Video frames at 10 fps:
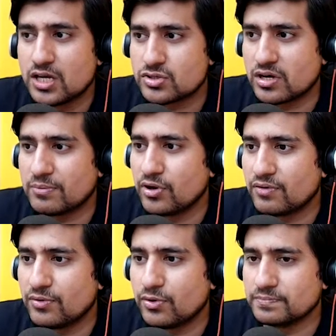so I'm going to
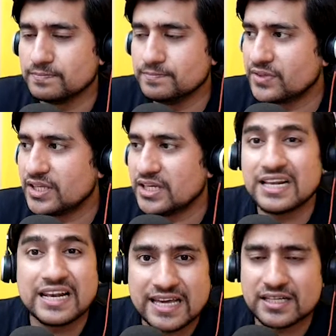give you the
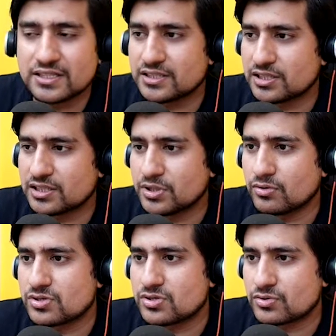link in the description
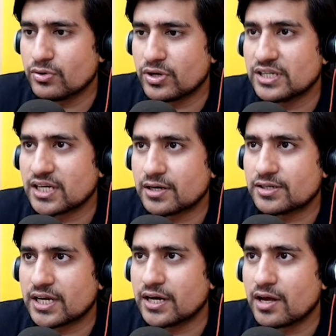also, so you can check
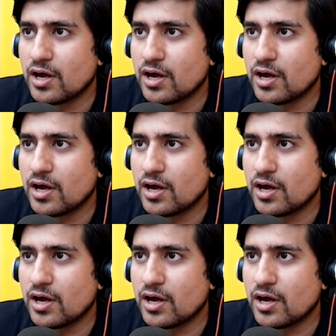check it,